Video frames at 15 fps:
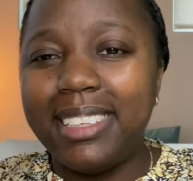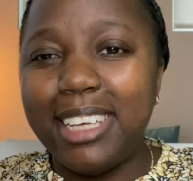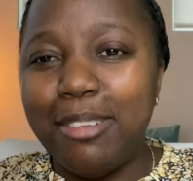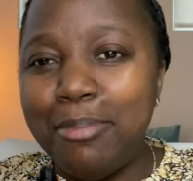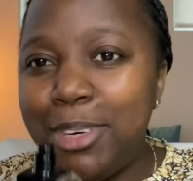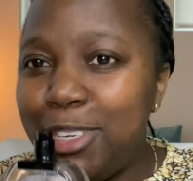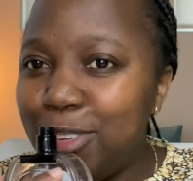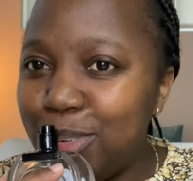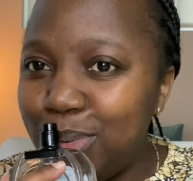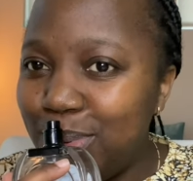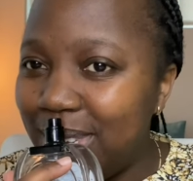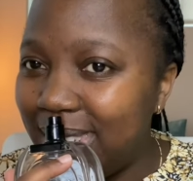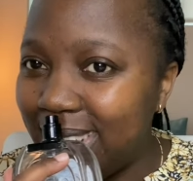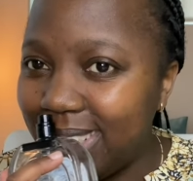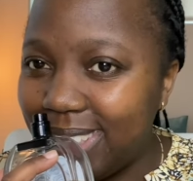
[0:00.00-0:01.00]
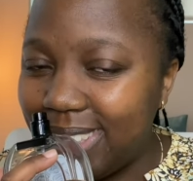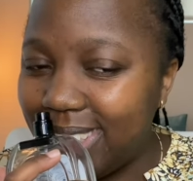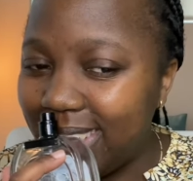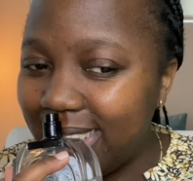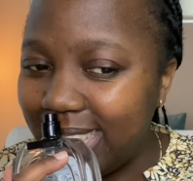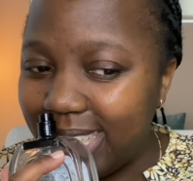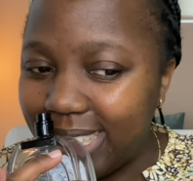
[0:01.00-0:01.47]
some
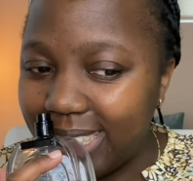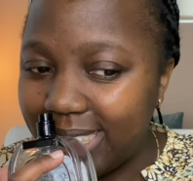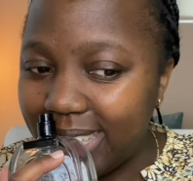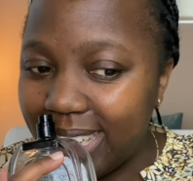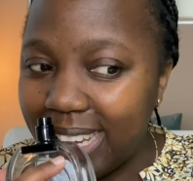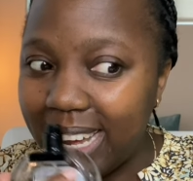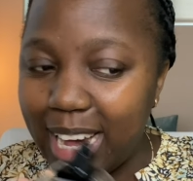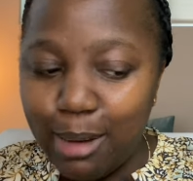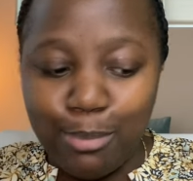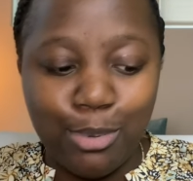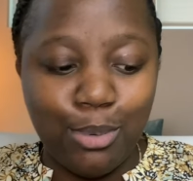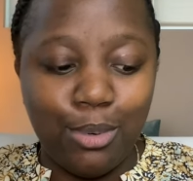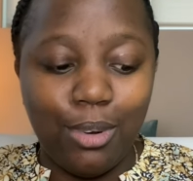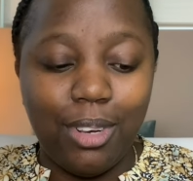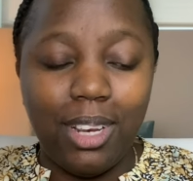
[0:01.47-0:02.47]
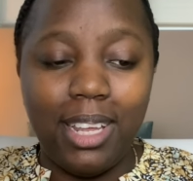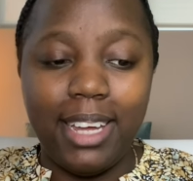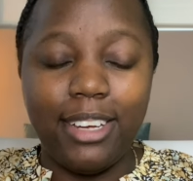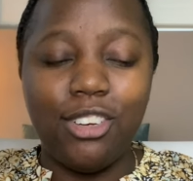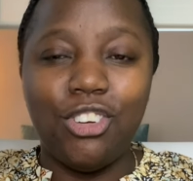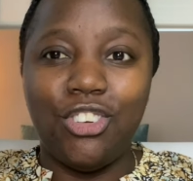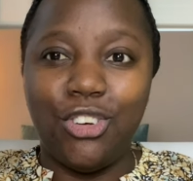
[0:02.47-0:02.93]
dewiness in this that I
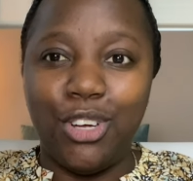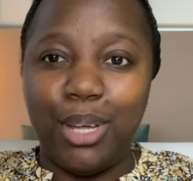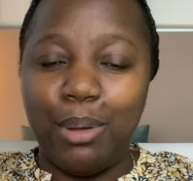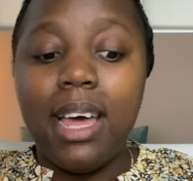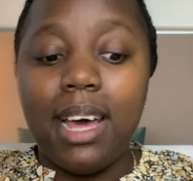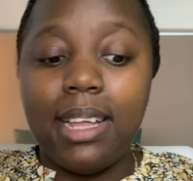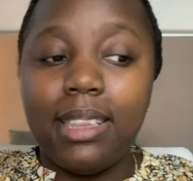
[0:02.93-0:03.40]
absolutely enjoy.